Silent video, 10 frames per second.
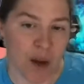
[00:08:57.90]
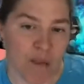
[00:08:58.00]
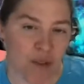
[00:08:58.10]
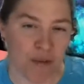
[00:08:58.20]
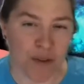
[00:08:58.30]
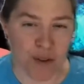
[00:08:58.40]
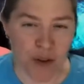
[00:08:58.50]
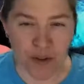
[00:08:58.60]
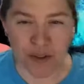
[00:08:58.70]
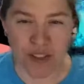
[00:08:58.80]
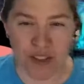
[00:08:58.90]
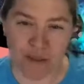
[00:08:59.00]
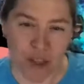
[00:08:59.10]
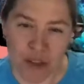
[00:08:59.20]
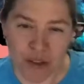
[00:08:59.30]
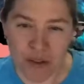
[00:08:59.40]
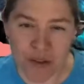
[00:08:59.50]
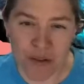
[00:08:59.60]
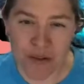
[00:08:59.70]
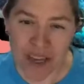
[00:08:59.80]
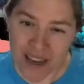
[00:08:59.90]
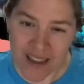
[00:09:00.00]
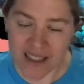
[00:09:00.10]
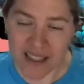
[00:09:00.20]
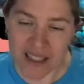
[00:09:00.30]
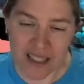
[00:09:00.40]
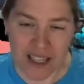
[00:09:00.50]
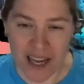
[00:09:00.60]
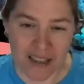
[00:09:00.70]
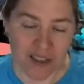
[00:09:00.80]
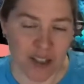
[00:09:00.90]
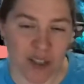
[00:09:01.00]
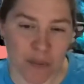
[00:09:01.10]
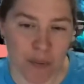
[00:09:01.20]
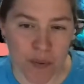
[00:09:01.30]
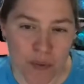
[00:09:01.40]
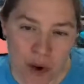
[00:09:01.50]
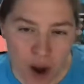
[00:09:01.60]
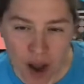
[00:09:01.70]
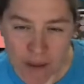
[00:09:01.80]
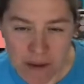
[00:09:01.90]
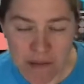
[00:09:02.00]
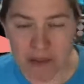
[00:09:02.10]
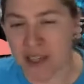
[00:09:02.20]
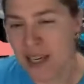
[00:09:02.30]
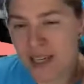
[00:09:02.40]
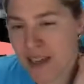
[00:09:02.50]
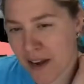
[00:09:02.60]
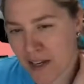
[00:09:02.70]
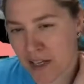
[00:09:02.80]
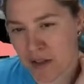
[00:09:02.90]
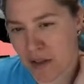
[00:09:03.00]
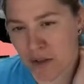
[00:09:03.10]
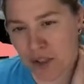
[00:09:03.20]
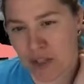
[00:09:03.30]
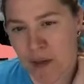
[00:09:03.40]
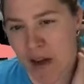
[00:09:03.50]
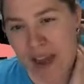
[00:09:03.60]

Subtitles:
So for those of you in the States, that's probably getting close to about